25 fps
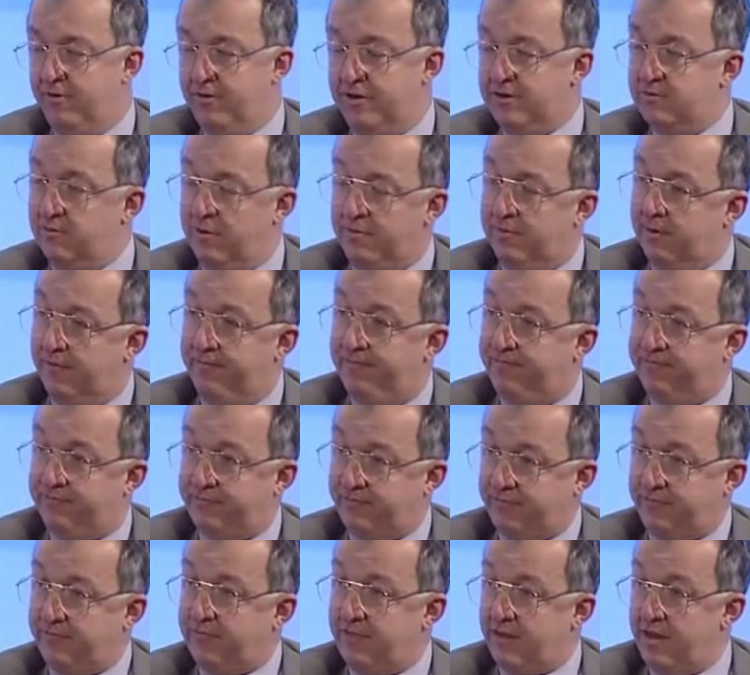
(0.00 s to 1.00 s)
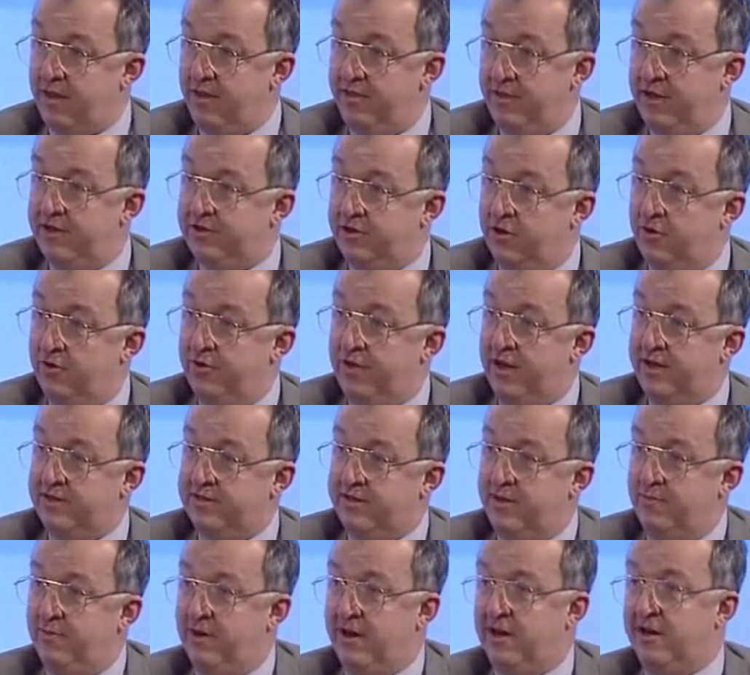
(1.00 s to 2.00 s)
on this one, but they're told their
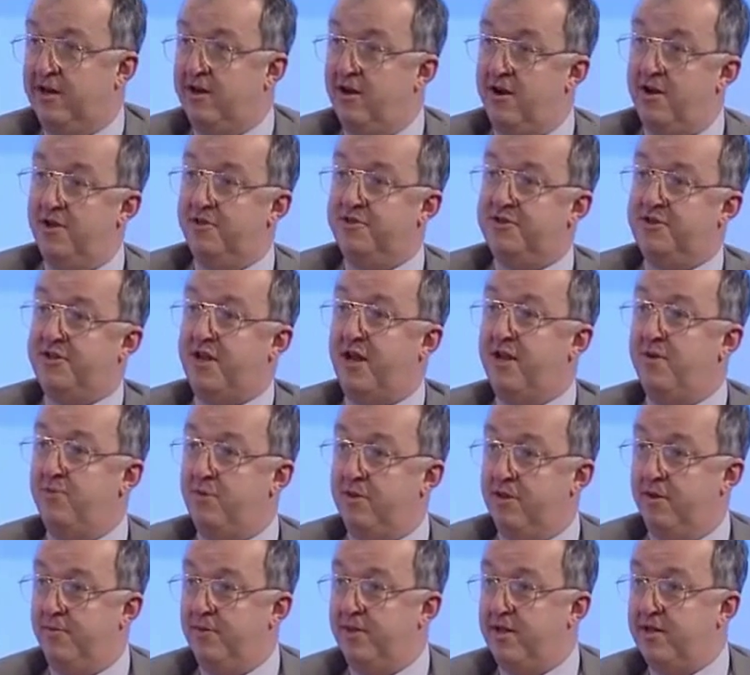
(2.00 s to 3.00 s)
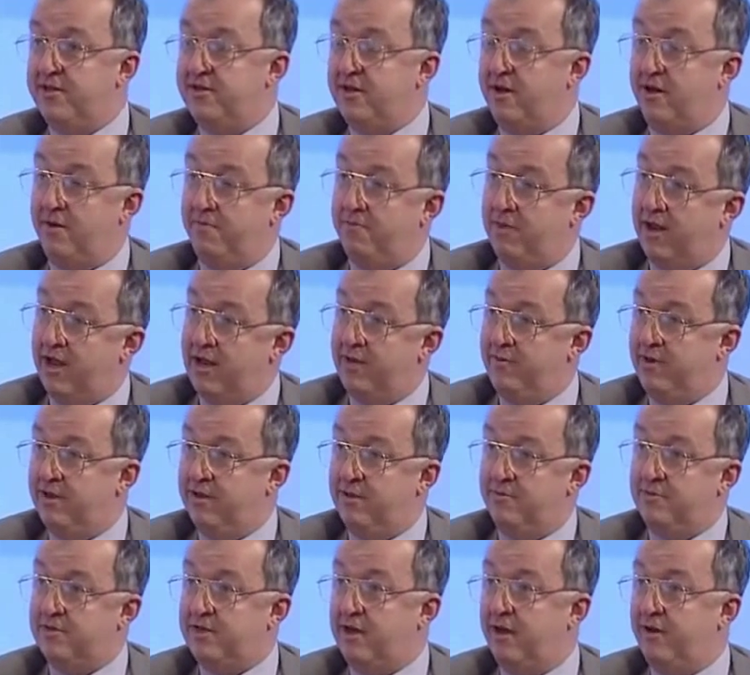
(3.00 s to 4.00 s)
sibling can't stay with them, and they start blaming
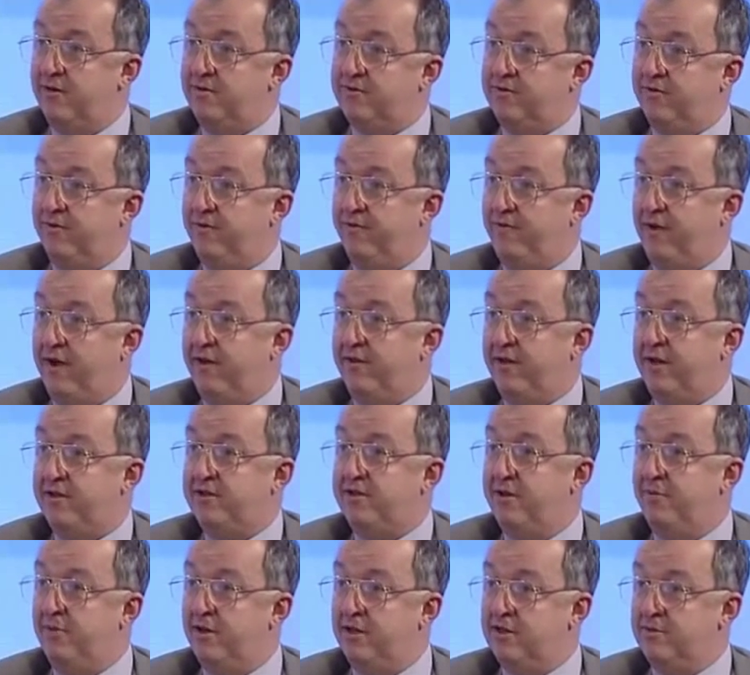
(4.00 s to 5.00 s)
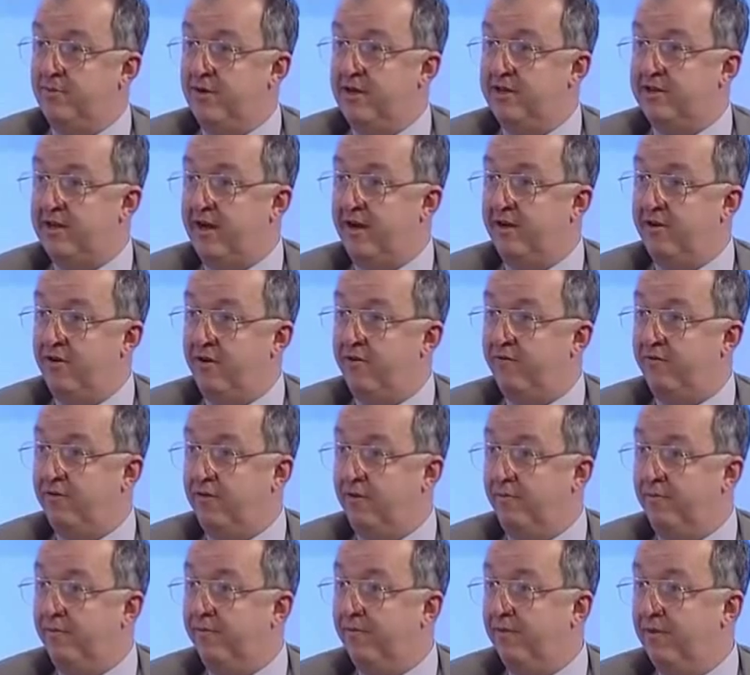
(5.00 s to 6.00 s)
themselves for the fact their sibling's been taken off
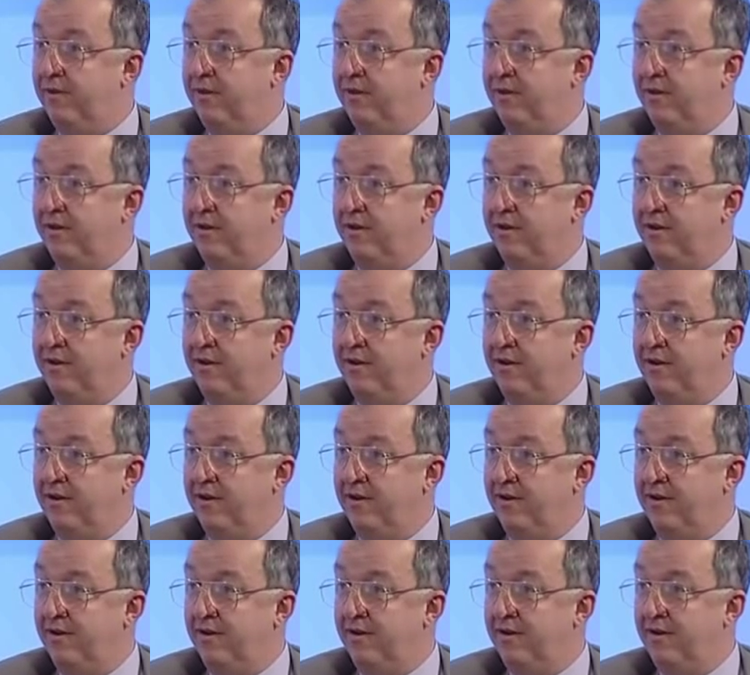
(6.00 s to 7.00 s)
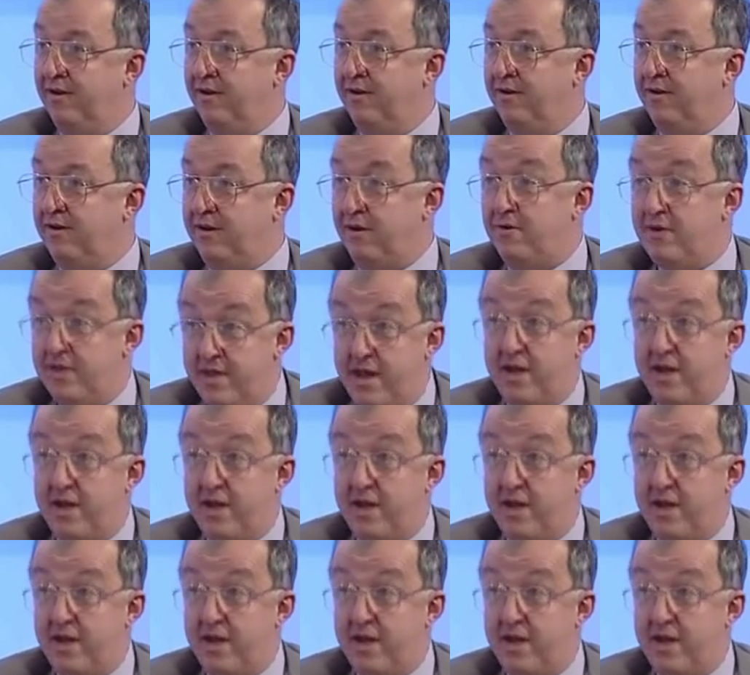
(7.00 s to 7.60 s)
them. Now, in